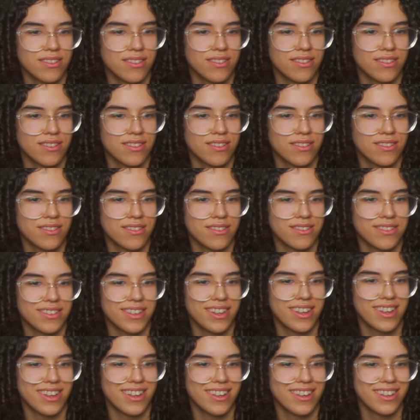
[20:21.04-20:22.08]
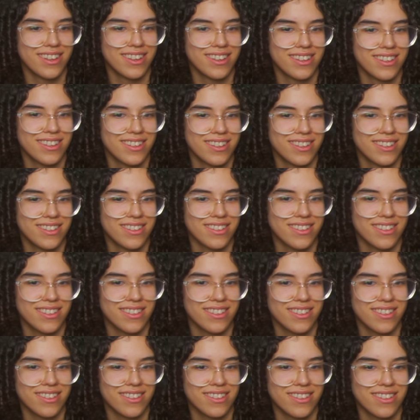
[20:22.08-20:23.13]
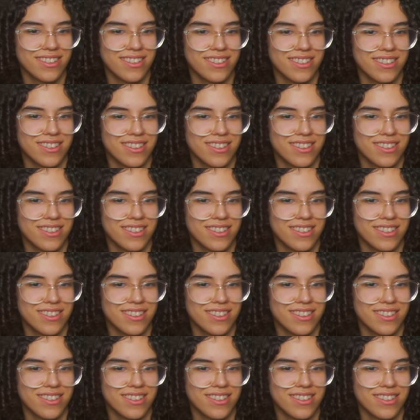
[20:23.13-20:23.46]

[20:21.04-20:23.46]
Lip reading: No words are spoken by the person on screen.